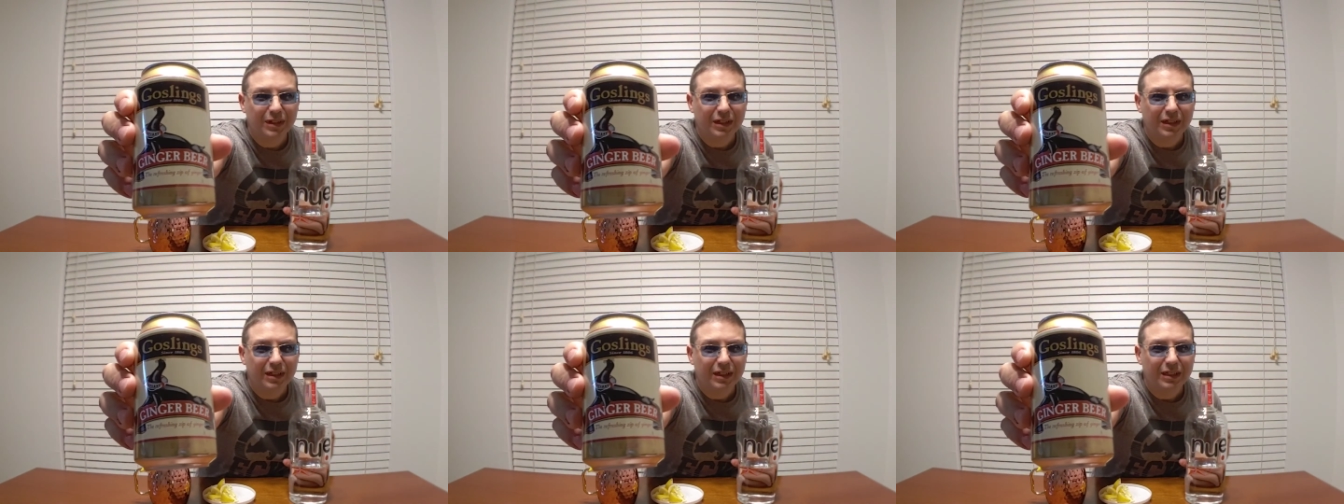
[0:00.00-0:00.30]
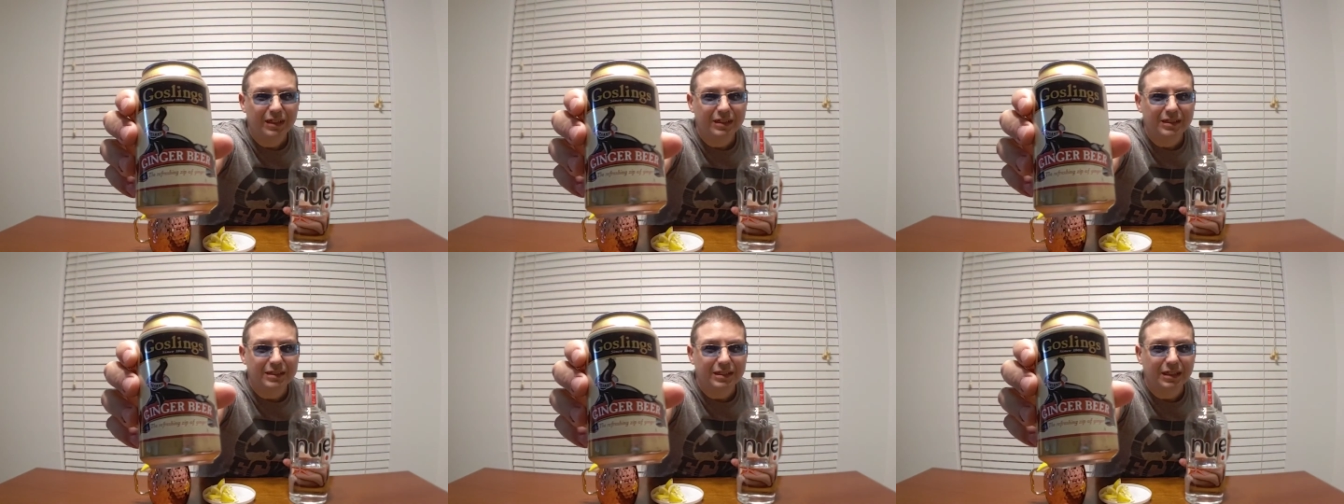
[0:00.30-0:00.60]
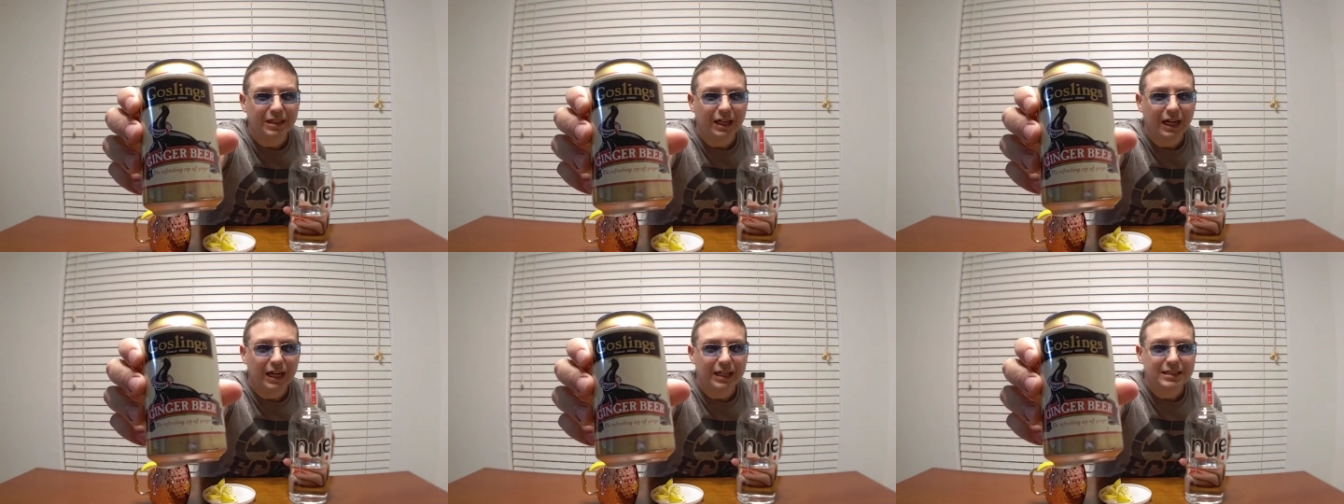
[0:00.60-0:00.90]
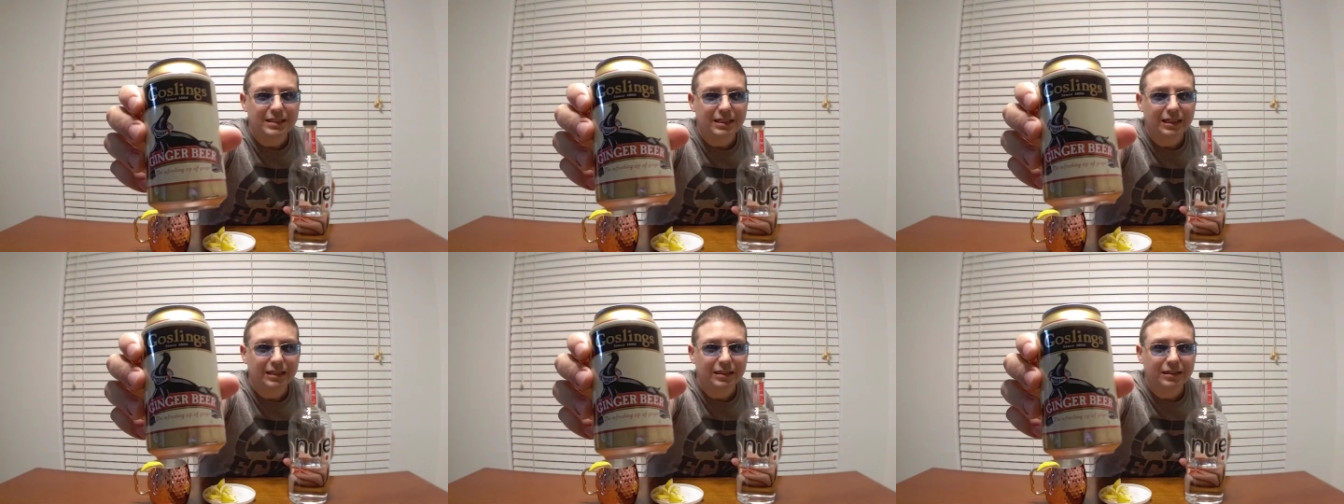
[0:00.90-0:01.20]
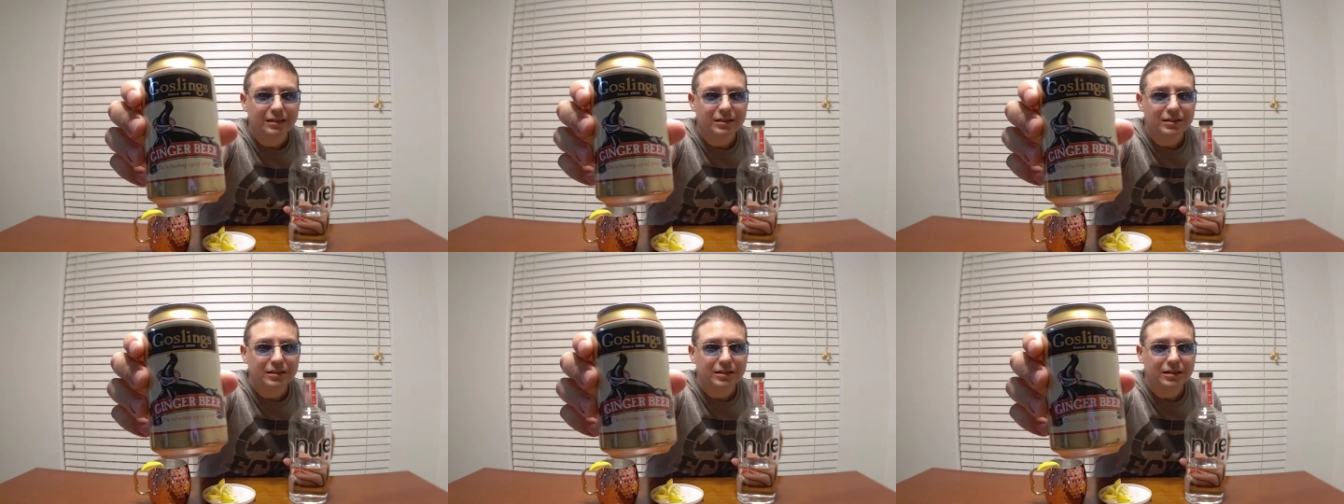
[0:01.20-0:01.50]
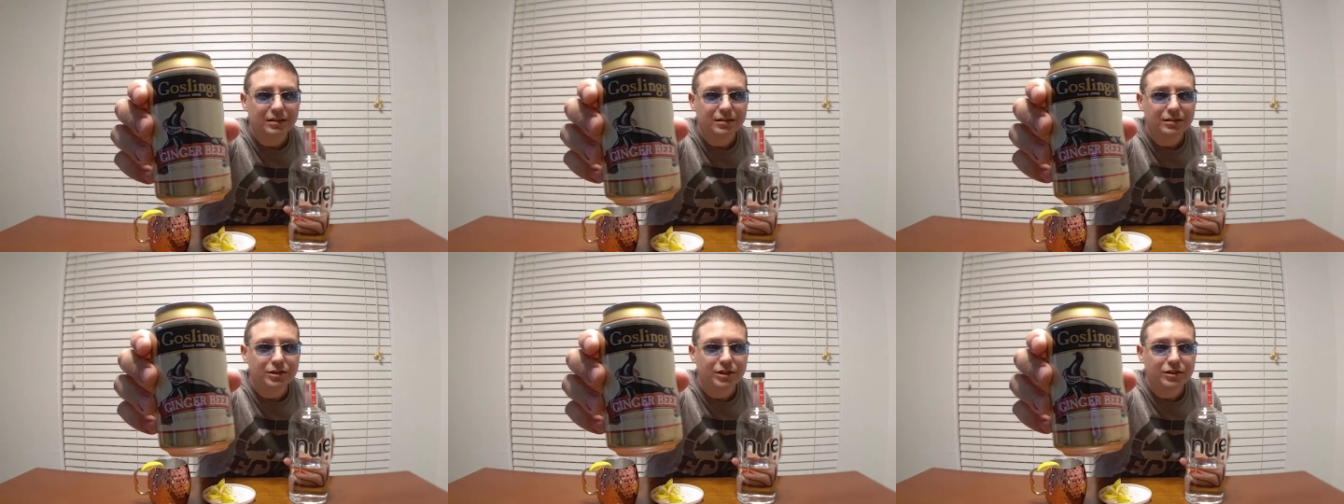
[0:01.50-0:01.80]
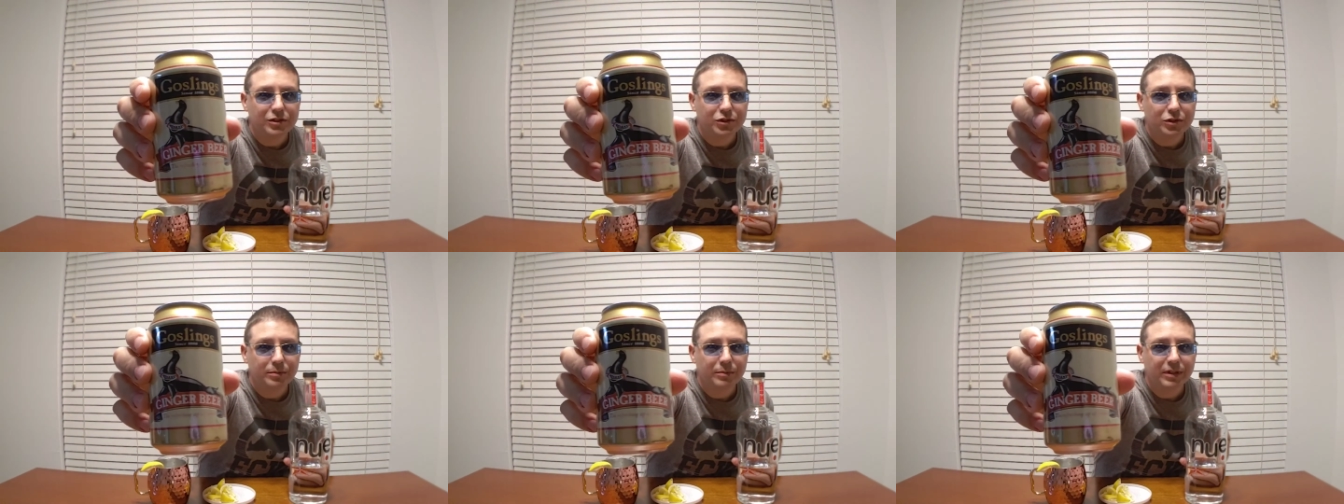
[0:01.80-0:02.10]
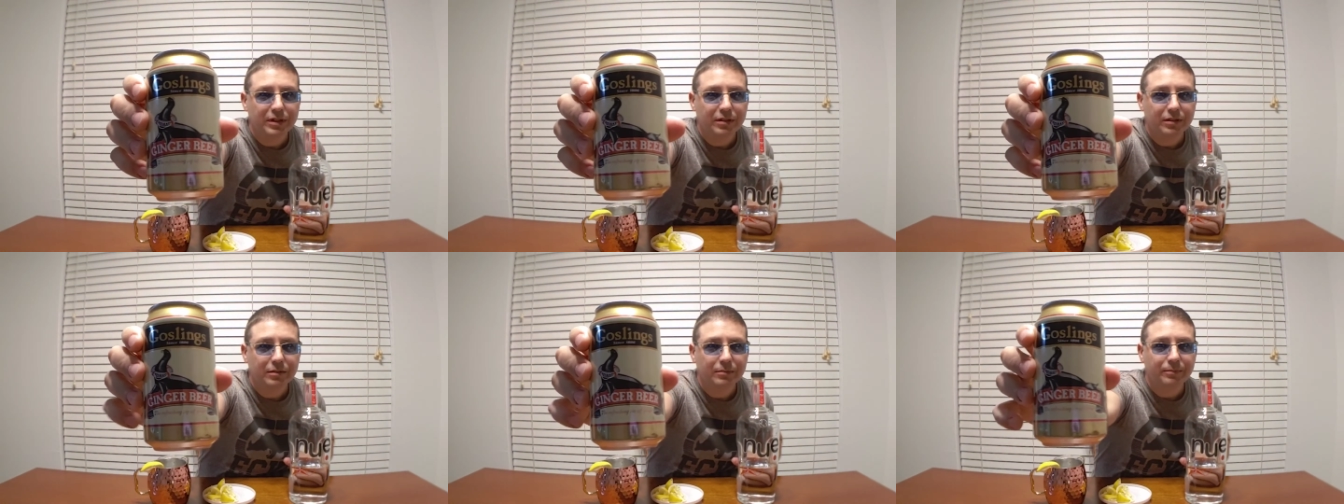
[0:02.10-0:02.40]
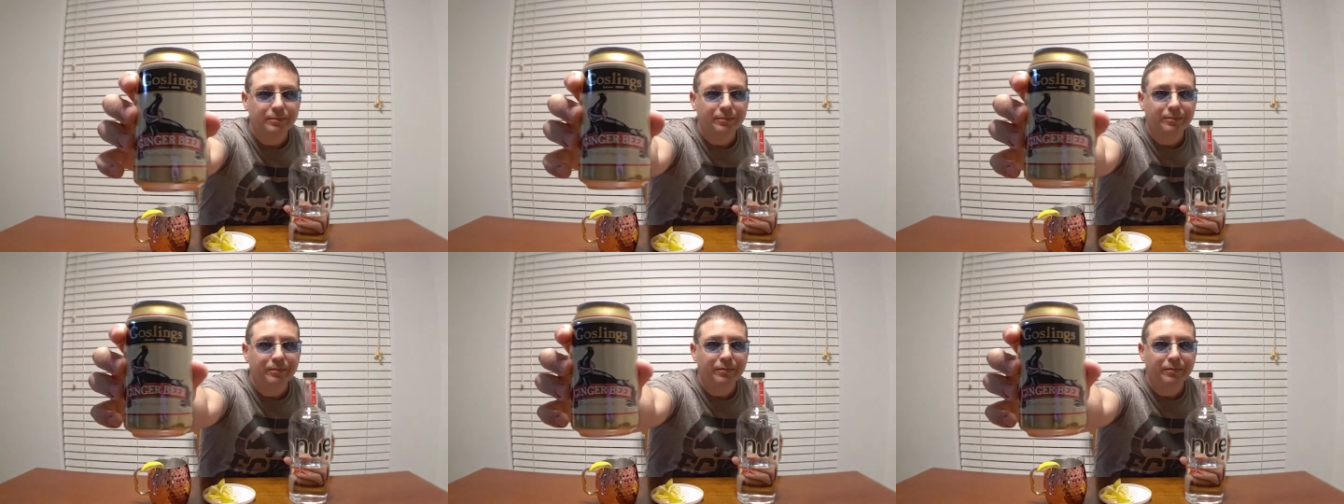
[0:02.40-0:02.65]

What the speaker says: It's Gosling's ginger beer.